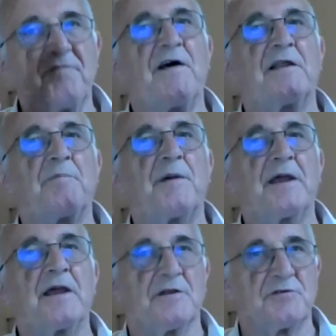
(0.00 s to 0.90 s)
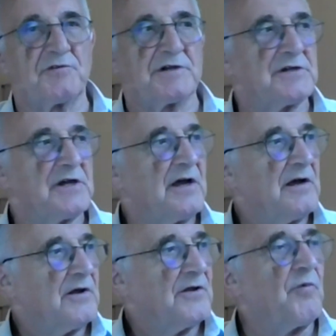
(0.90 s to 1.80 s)
developing countries,
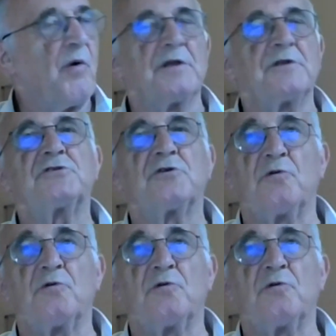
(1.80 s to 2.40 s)
the ones